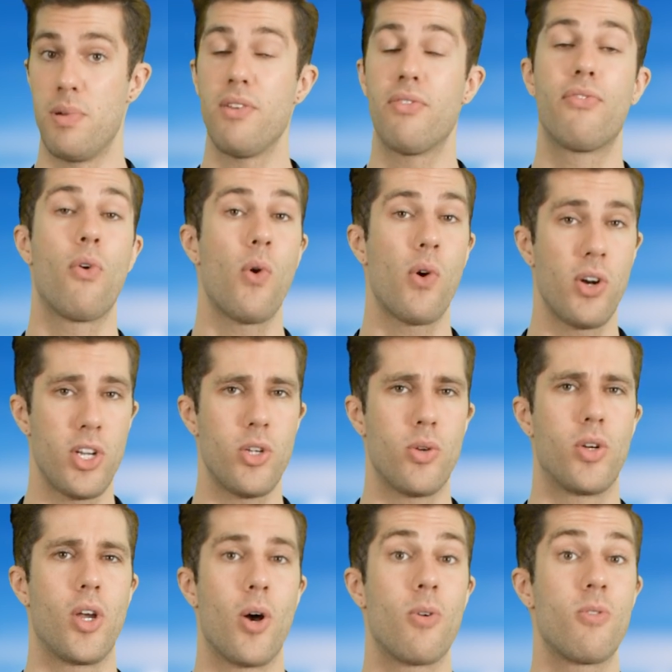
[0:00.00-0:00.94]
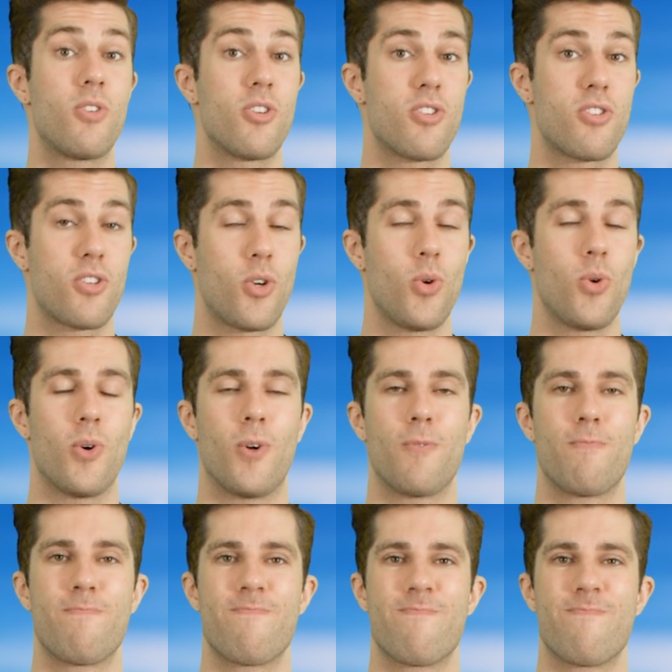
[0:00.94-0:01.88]
before you go to
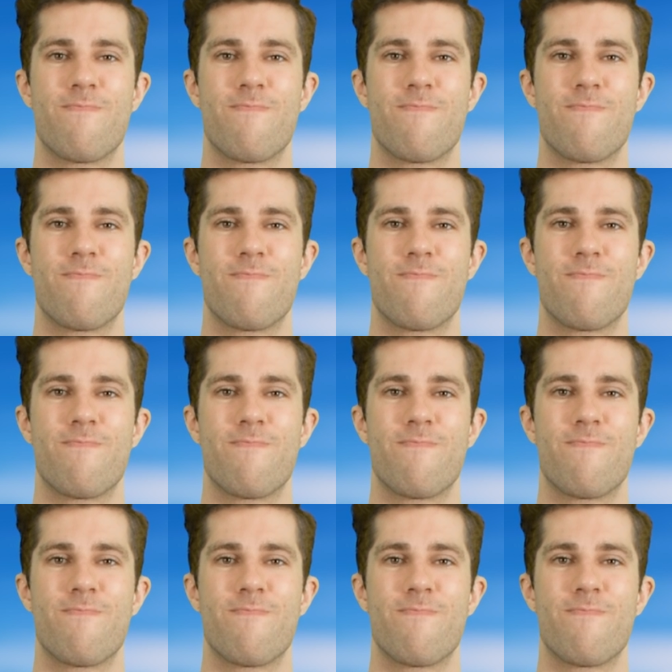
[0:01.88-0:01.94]
school.